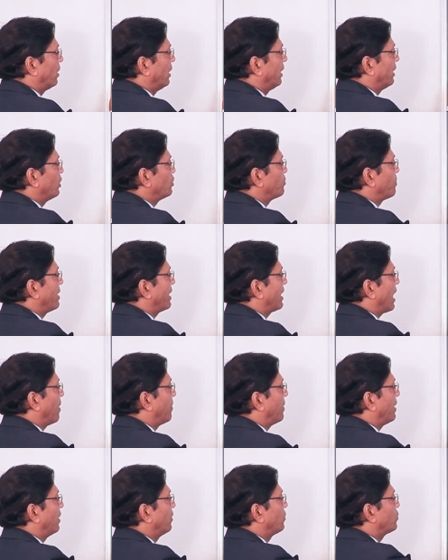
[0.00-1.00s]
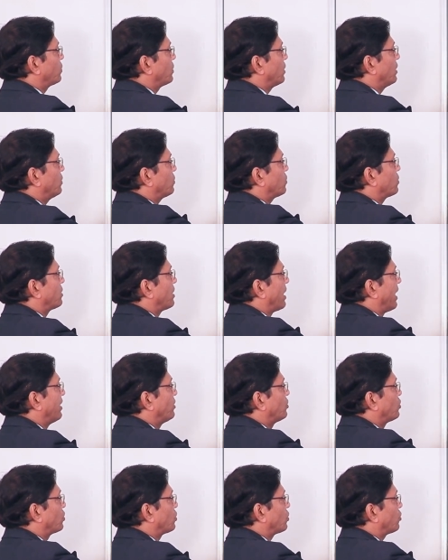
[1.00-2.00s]
It is becoming
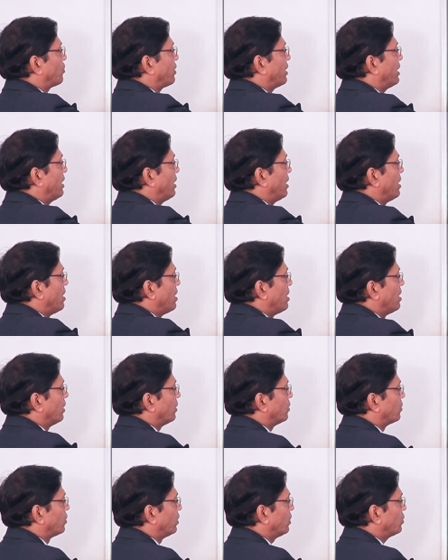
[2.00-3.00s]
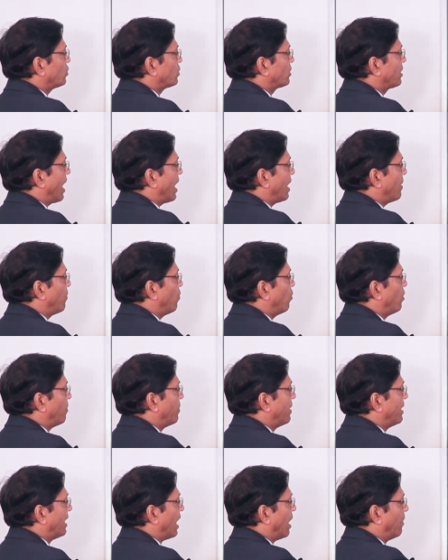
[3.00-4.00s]
CCH3. This carbon
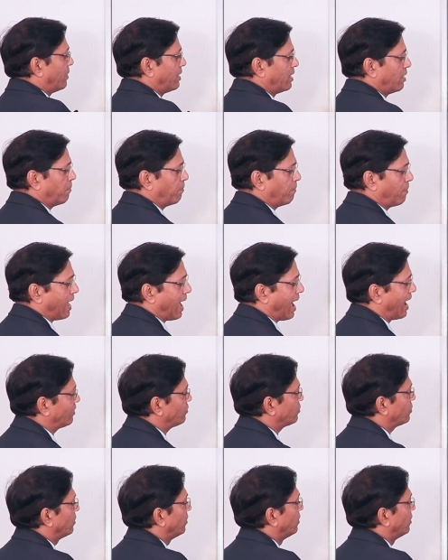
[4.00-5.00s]
becoming plus.